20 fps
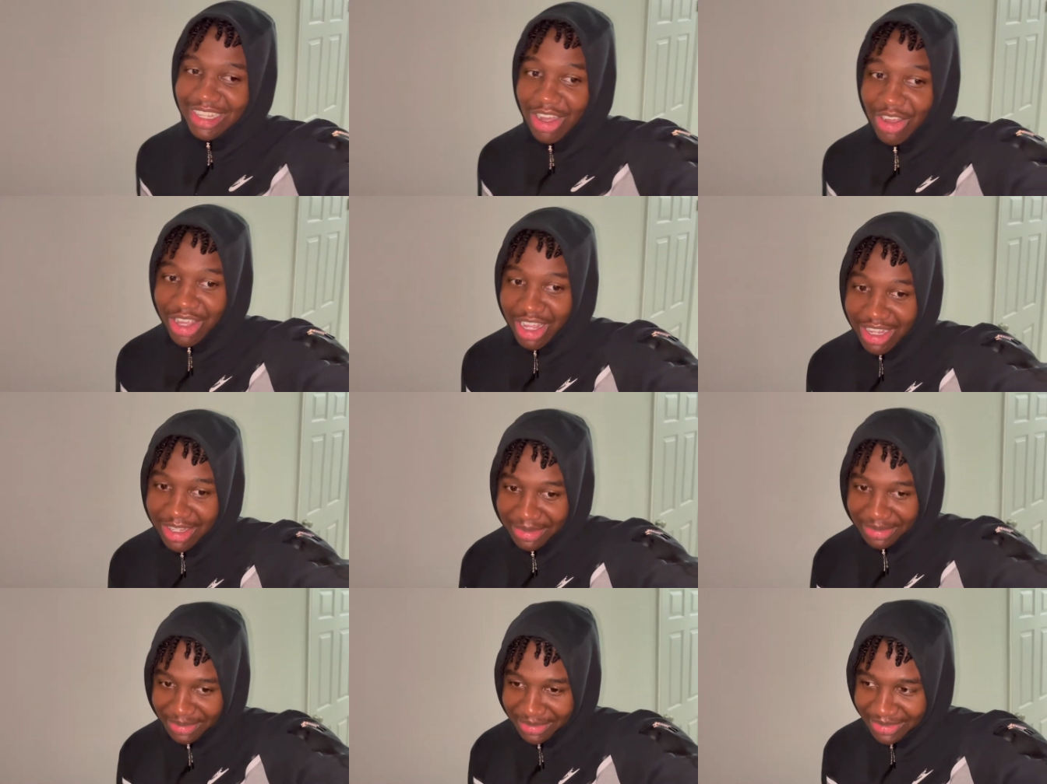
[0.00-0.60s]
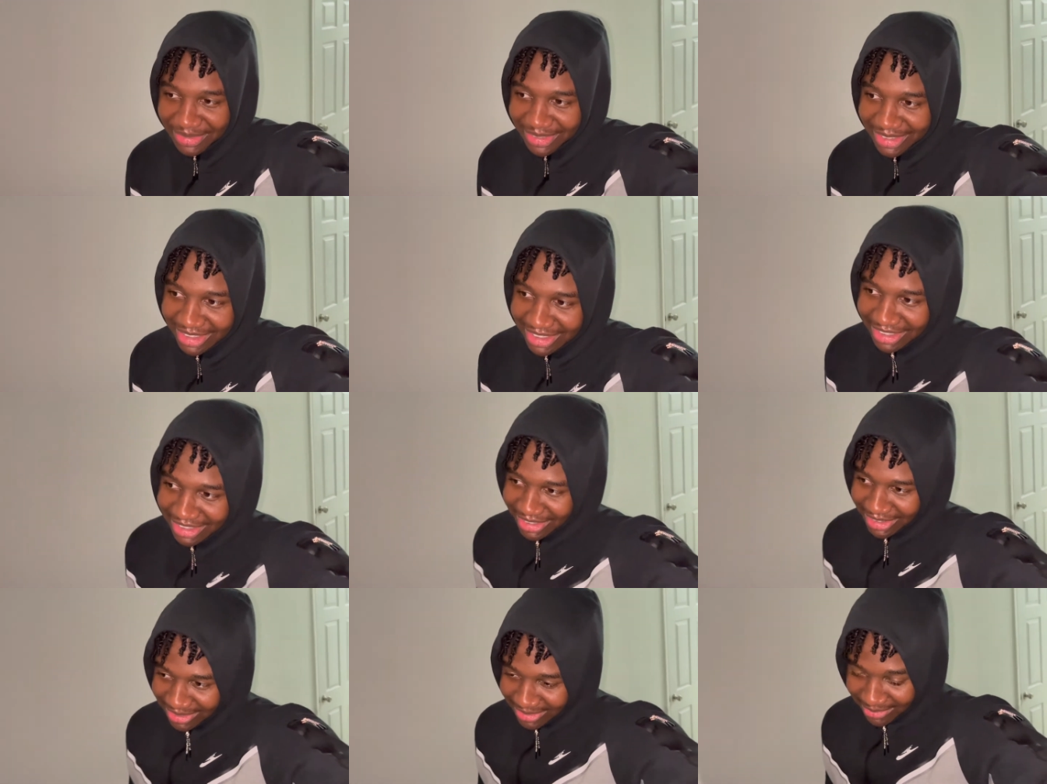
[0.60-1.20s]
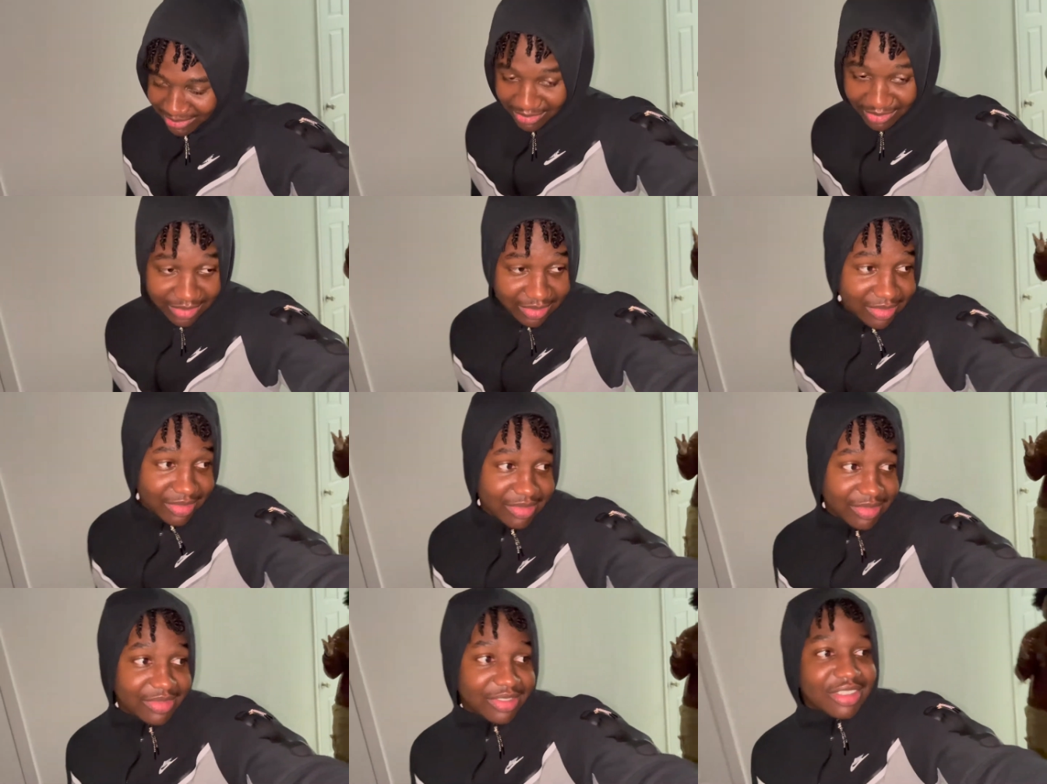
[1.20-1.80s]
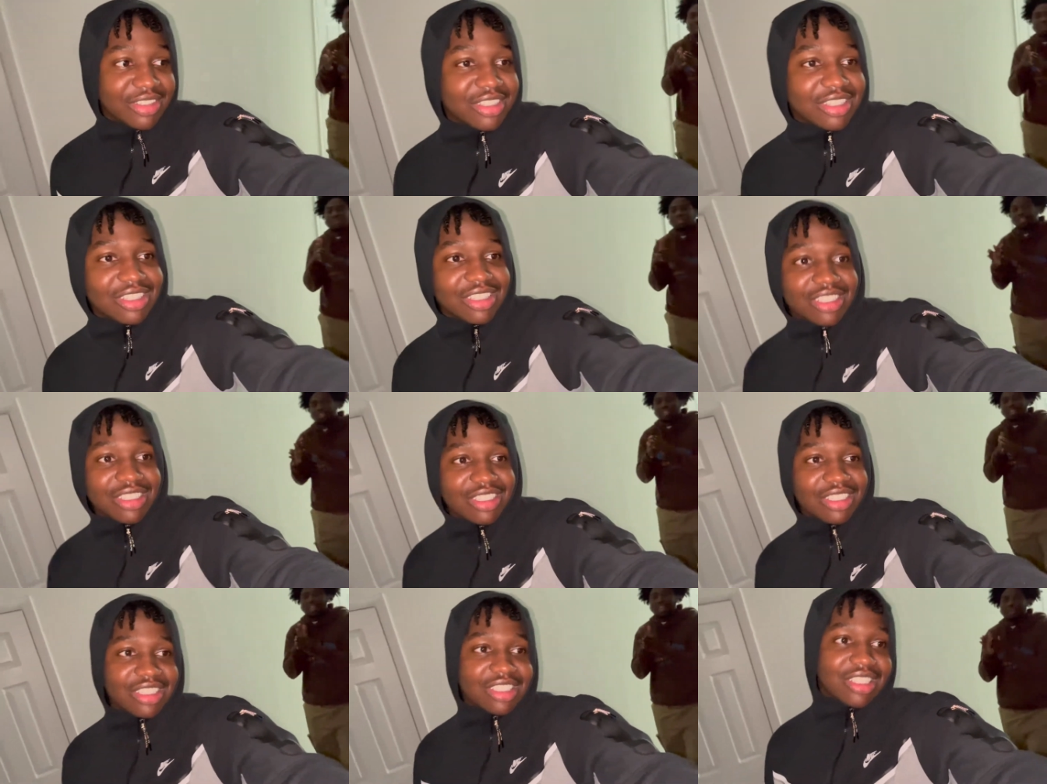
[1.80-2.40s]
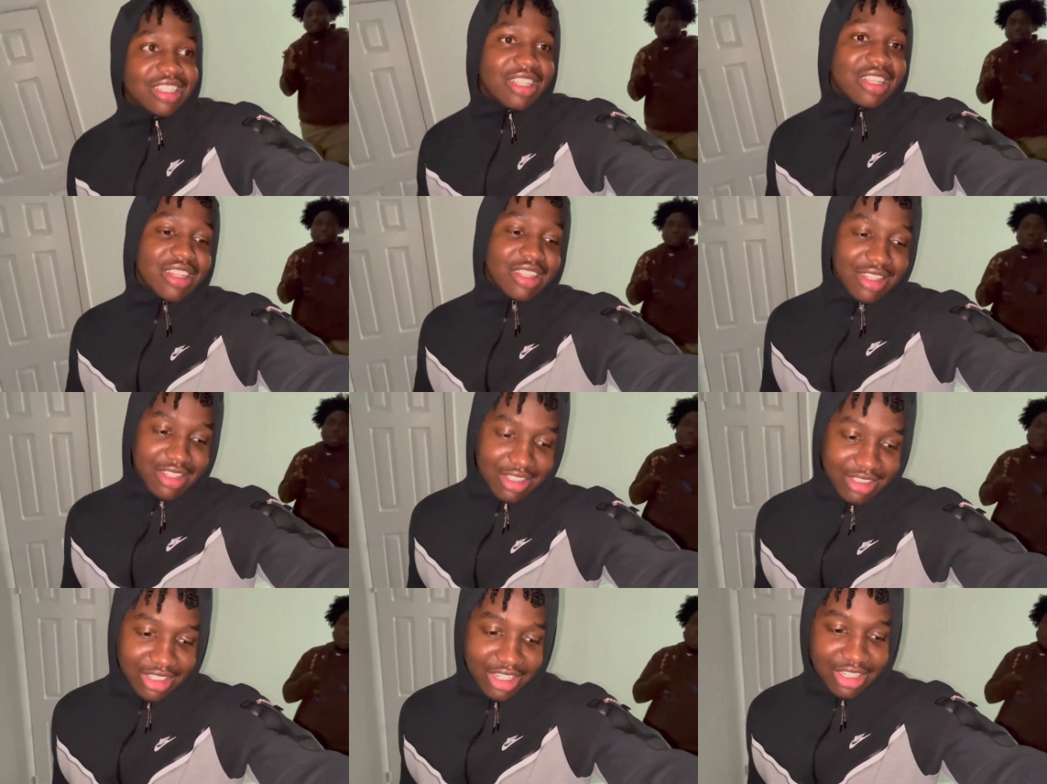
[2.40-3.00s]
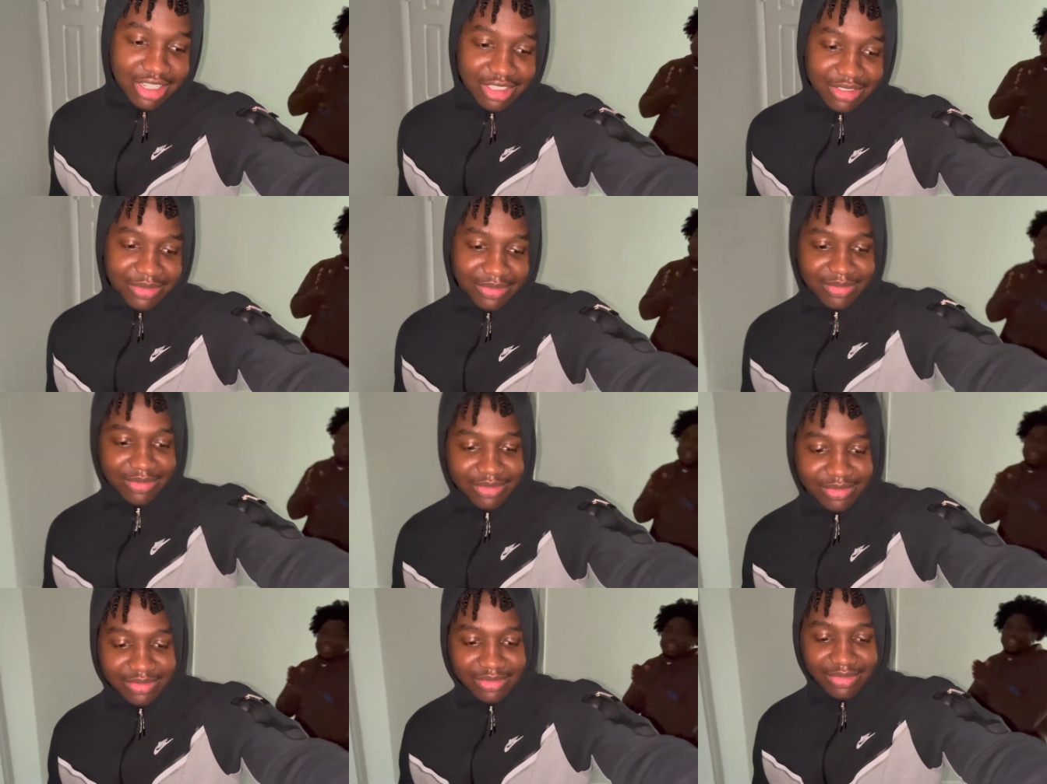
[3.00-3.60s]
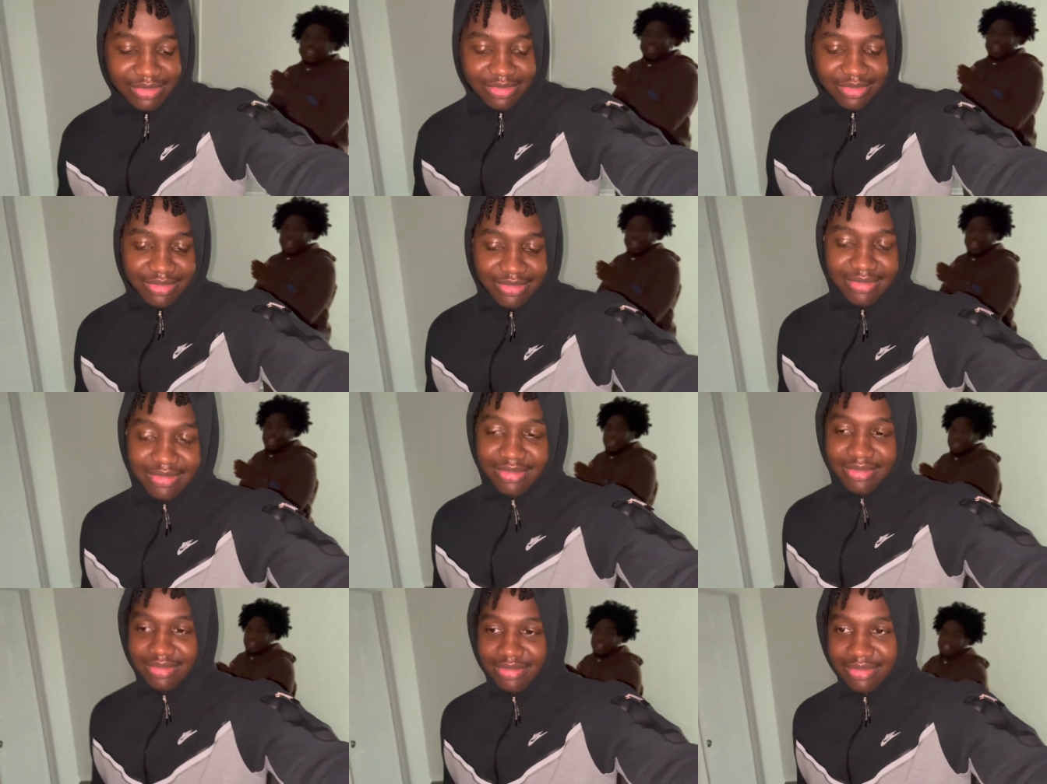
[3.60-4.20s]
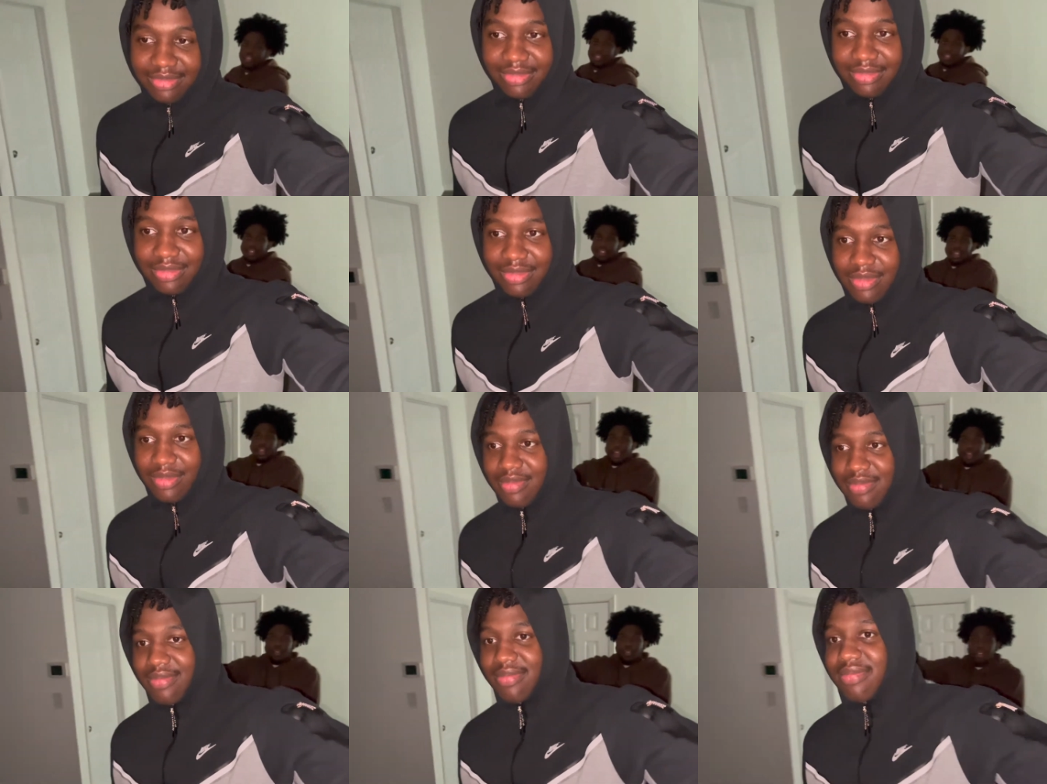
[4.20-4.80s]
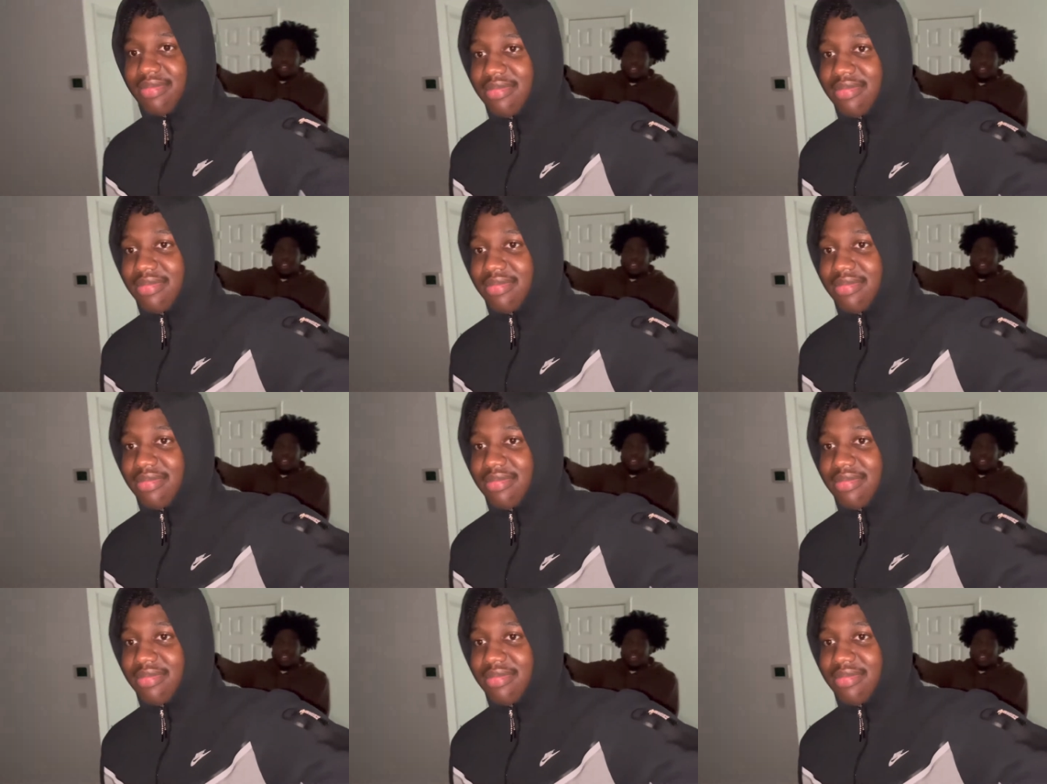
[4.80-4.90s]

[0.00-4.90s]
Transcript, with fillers: Okay. And I don't know how this conversation came up. Yeah. But this guy